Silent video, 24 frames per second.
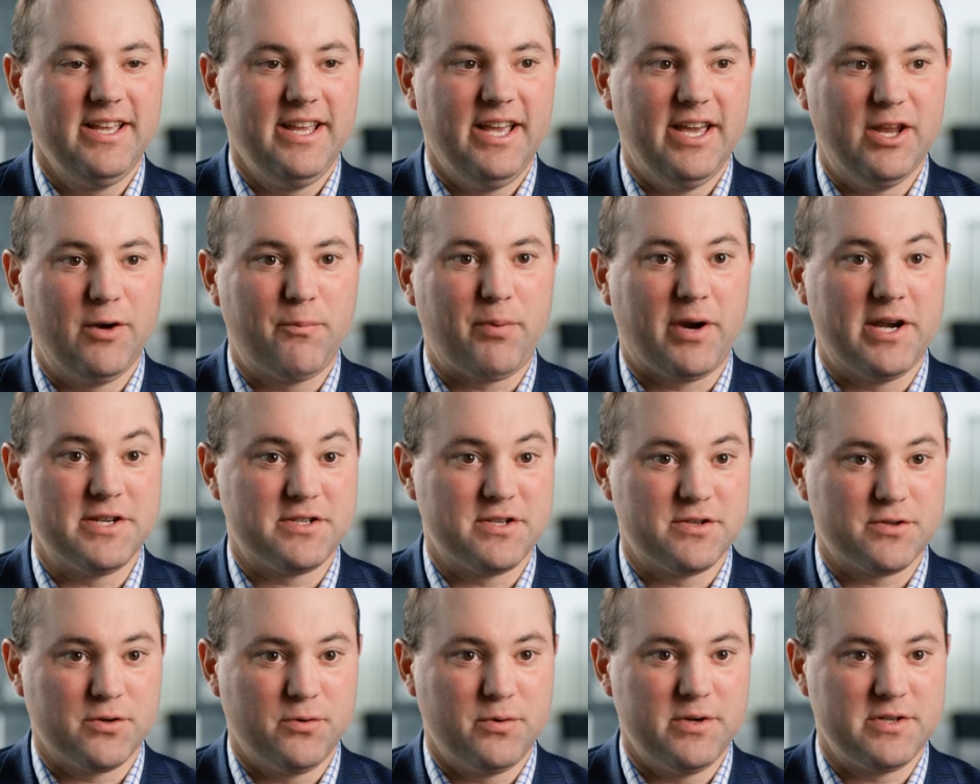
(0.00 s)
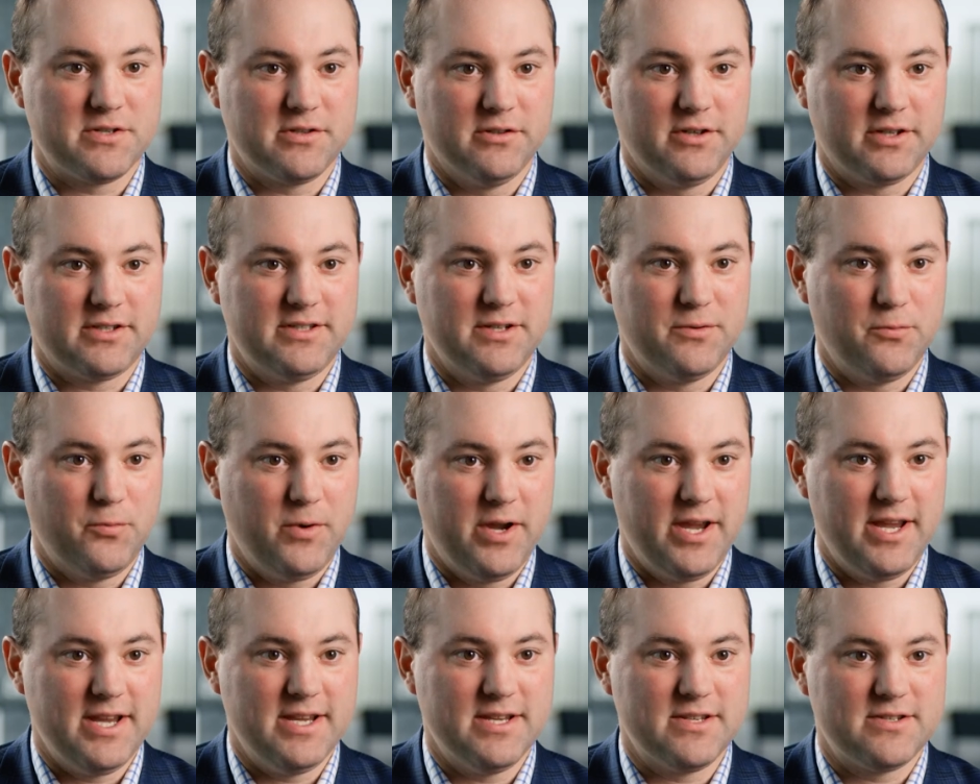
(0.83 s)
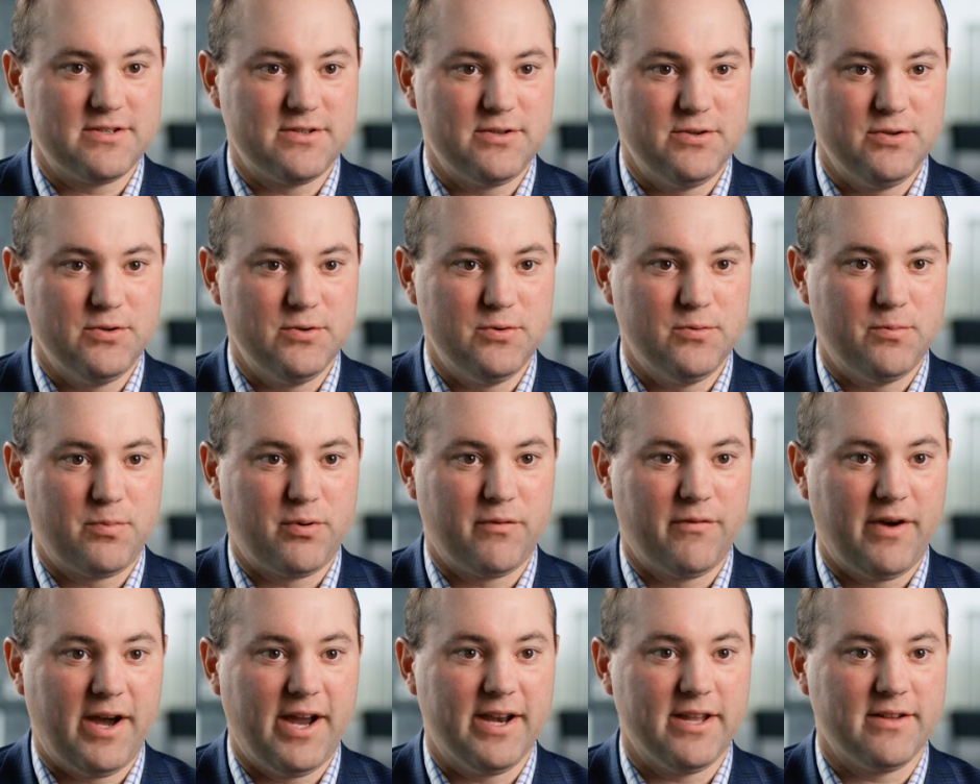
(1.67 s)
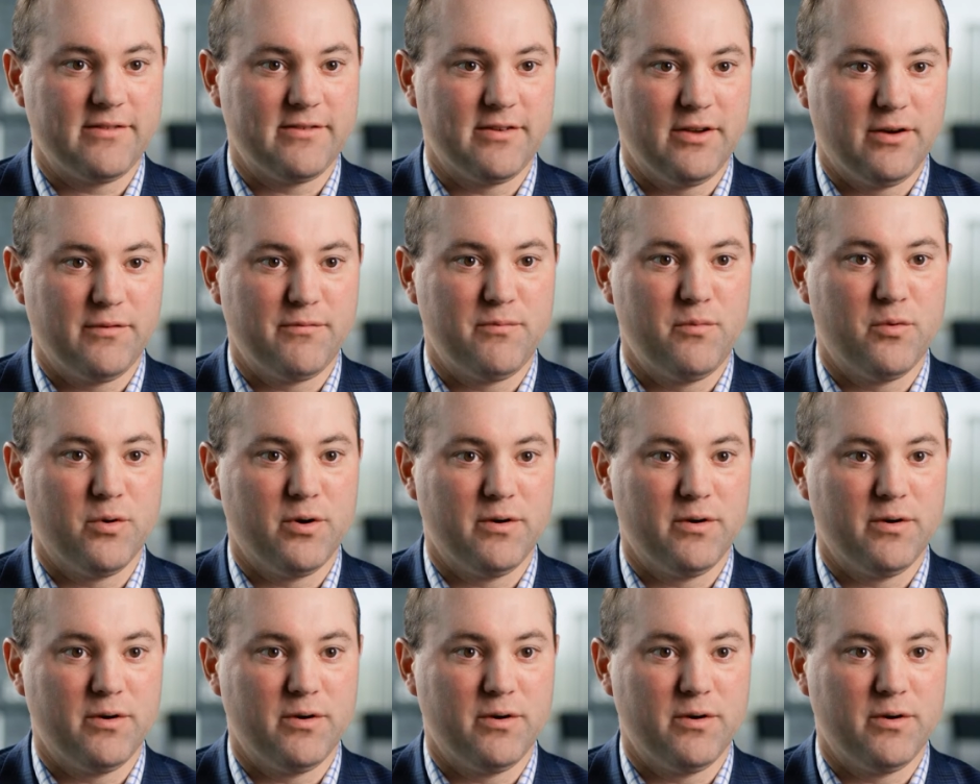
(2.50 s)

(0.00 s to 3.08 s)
enterprise has always looked at ways to provide itself more